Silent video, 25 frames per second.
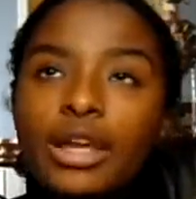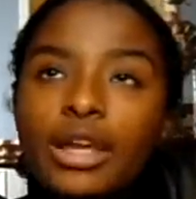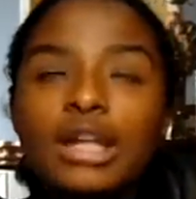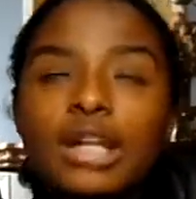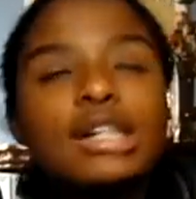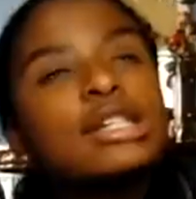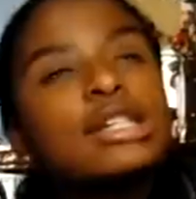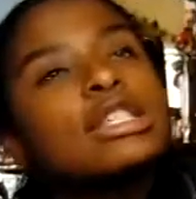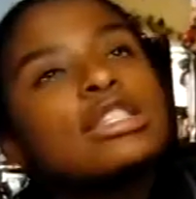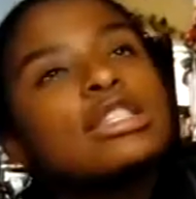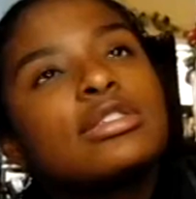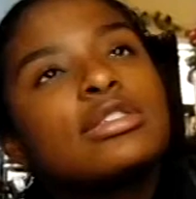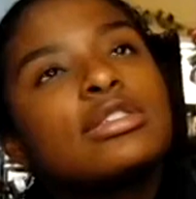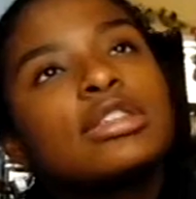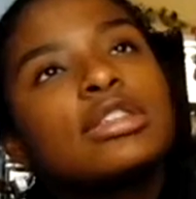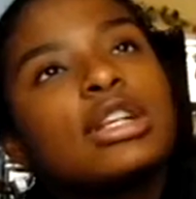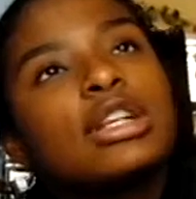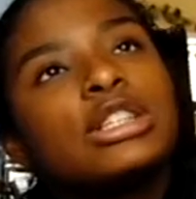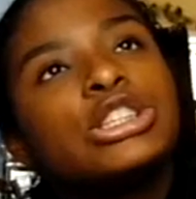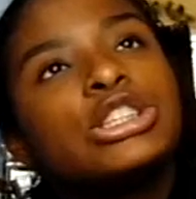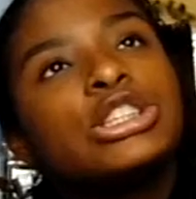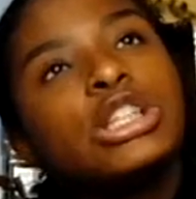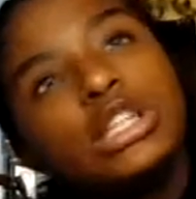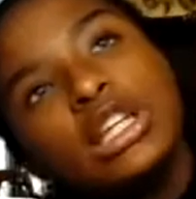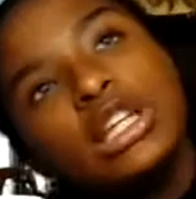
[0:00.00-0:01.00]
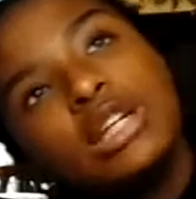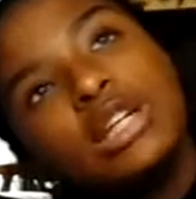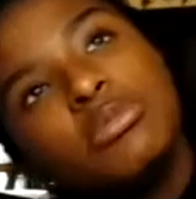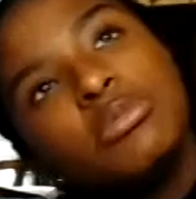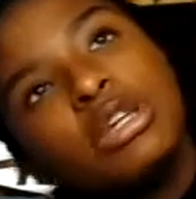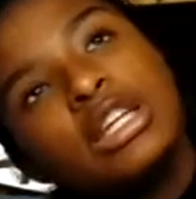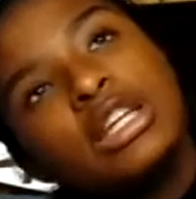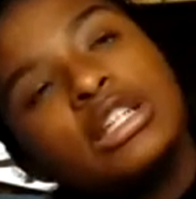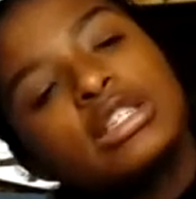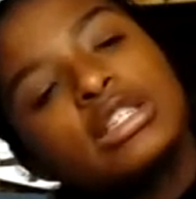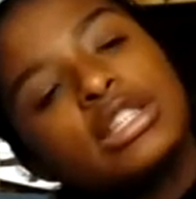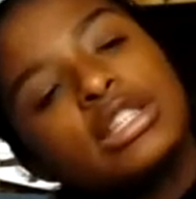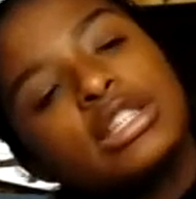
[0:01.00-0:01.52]
because Shadia
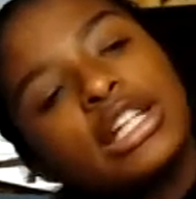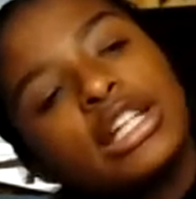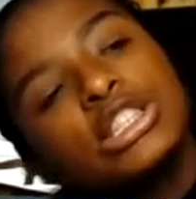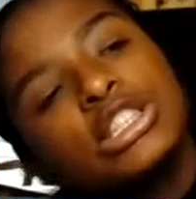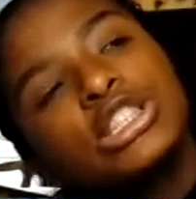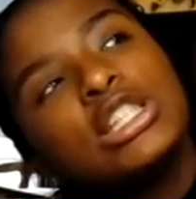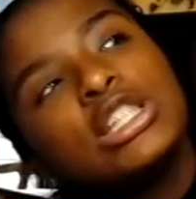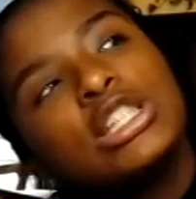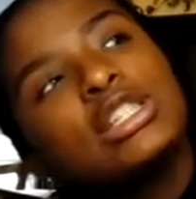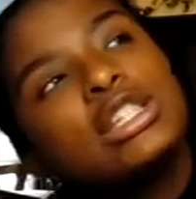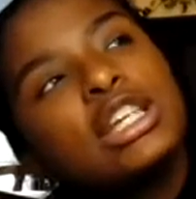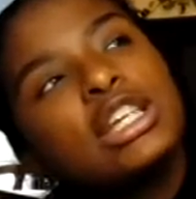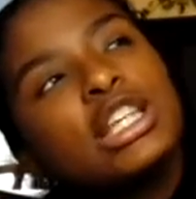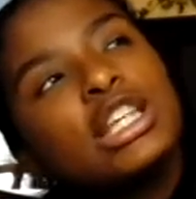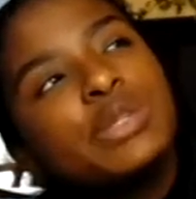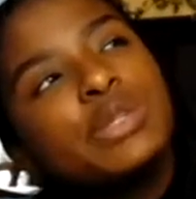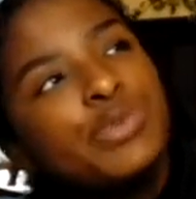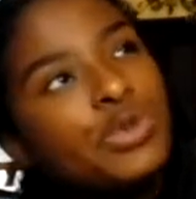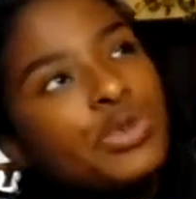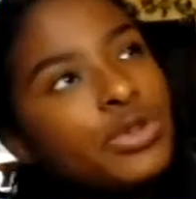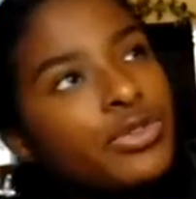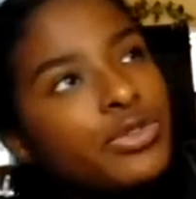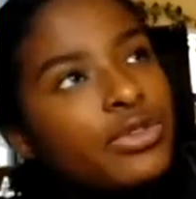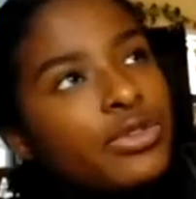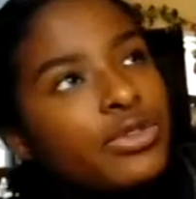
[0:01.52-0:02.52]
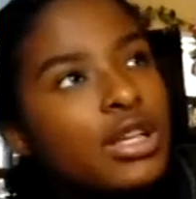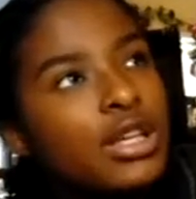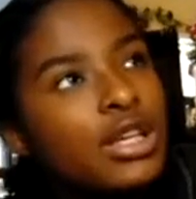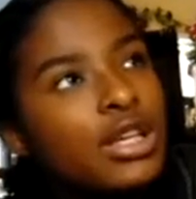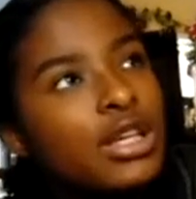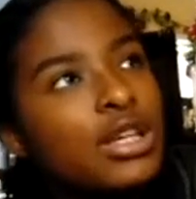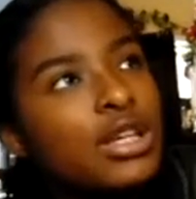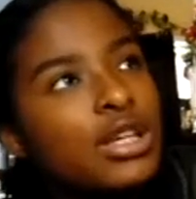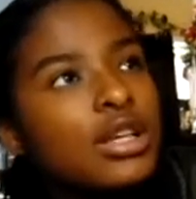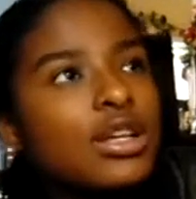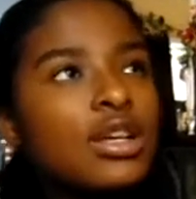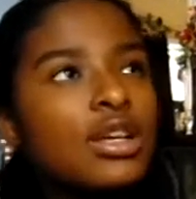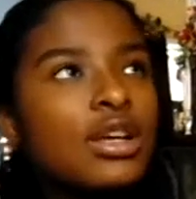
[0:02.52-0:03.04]
means like she's singing beautifully
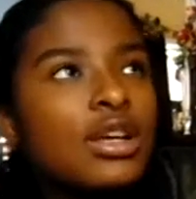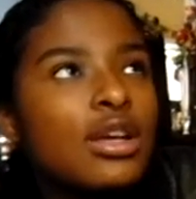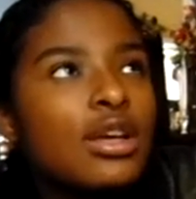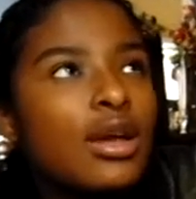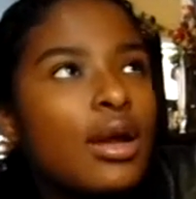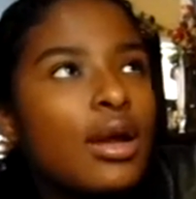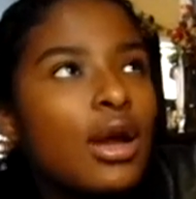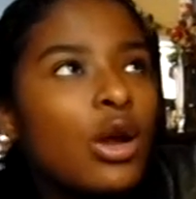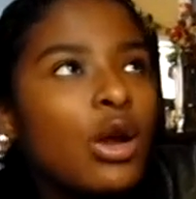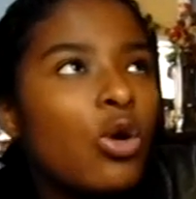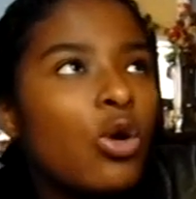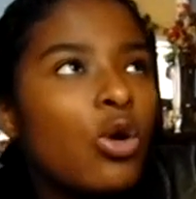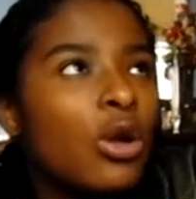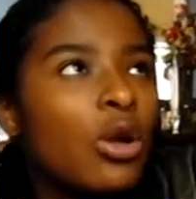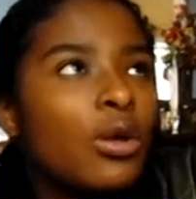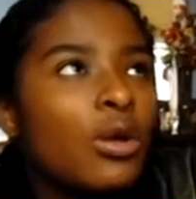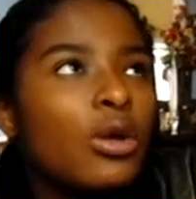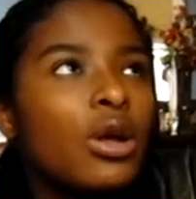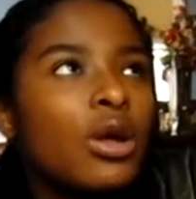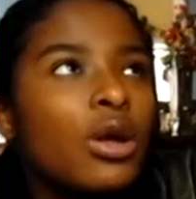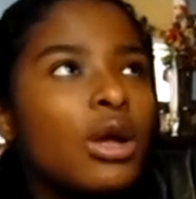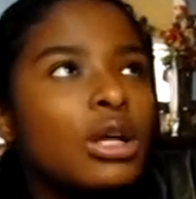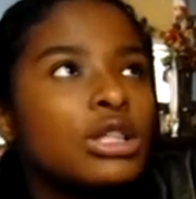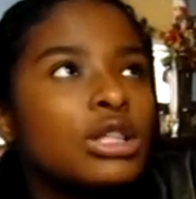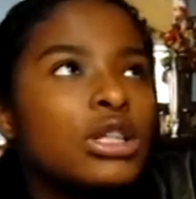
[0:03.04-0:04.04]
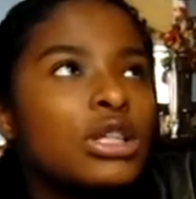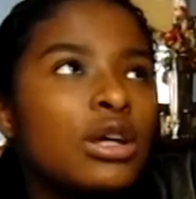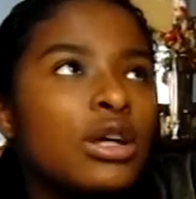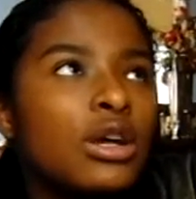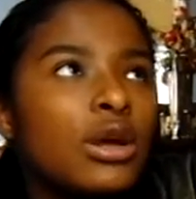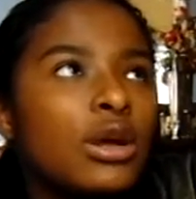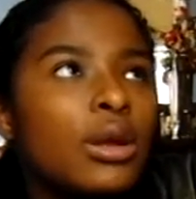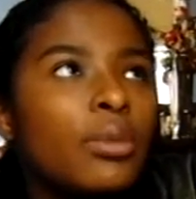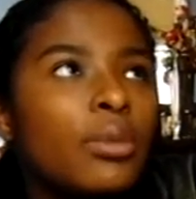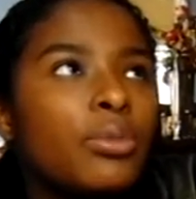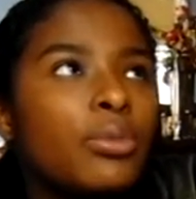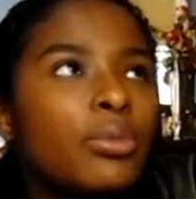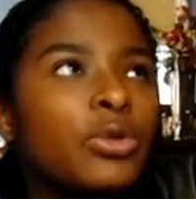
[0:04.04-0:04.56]
or
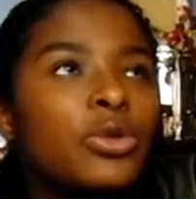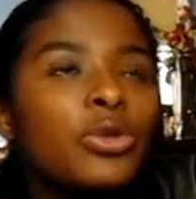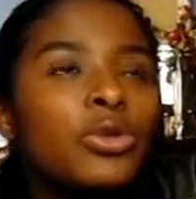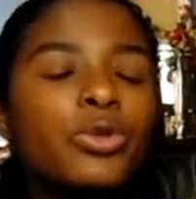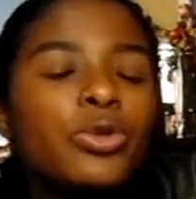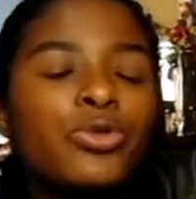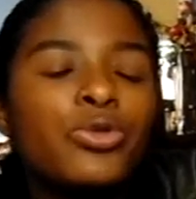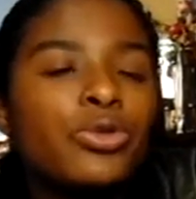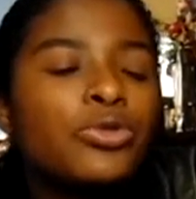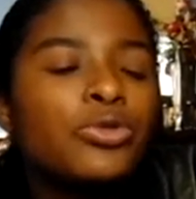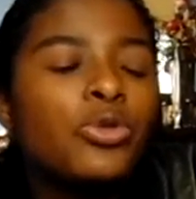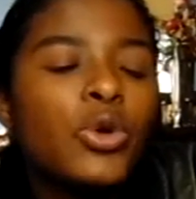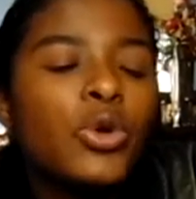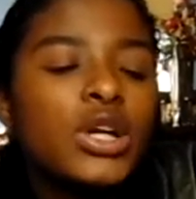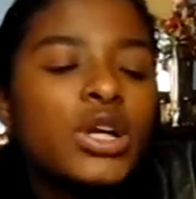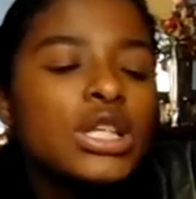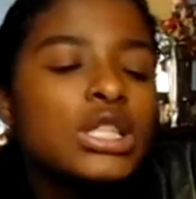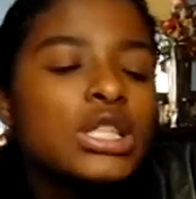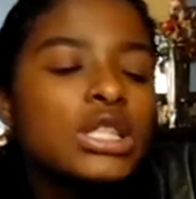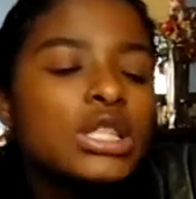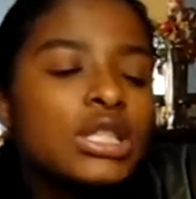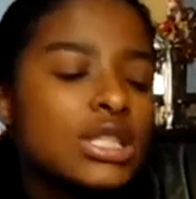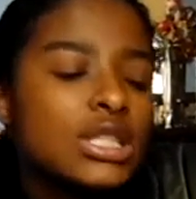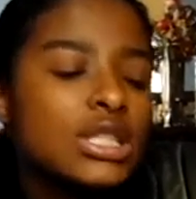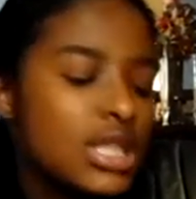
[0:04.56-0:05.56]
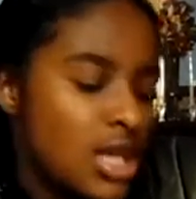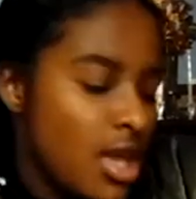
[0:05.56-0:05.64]
beautiful voice.